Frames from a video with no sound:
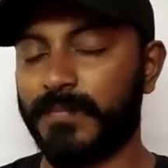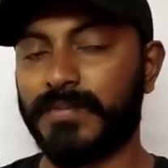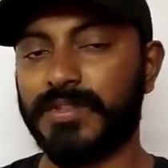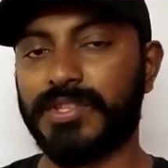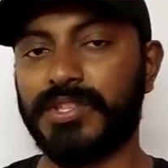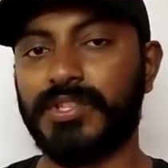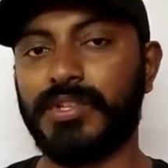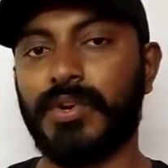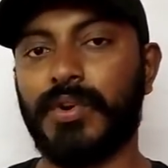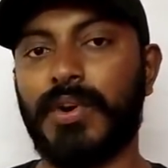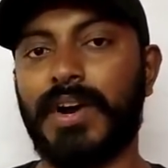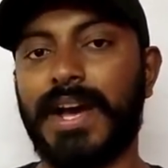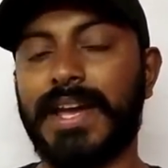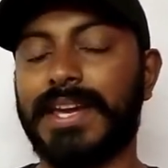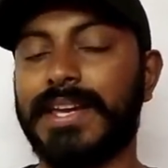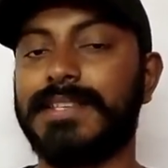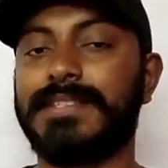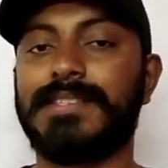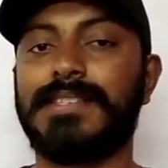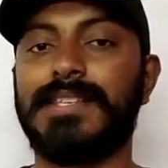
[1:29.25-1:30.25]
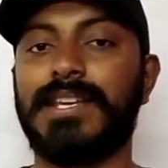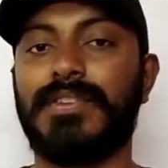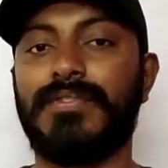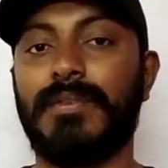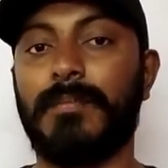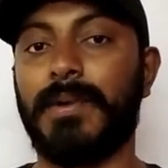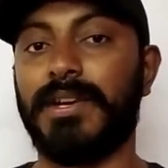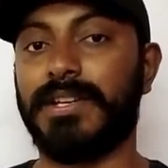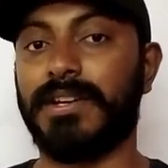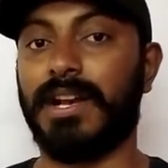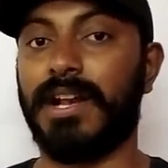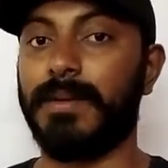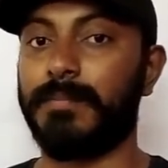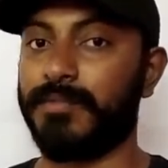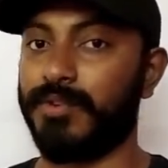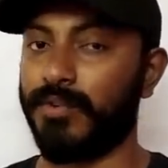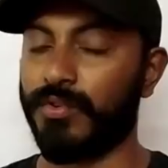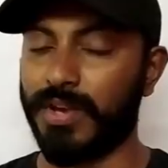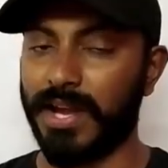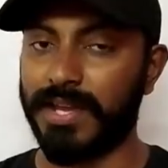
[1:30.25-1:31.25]
So I guess it will better help
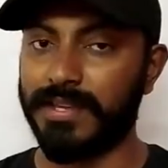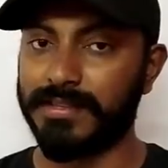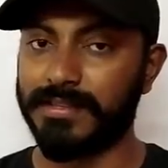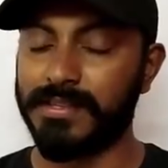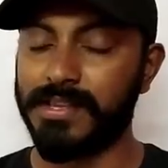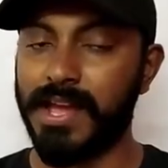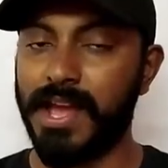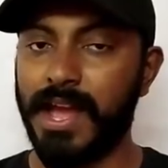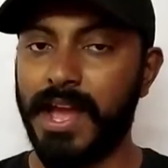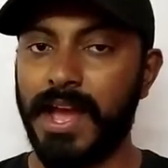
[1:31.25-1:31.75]
you guys.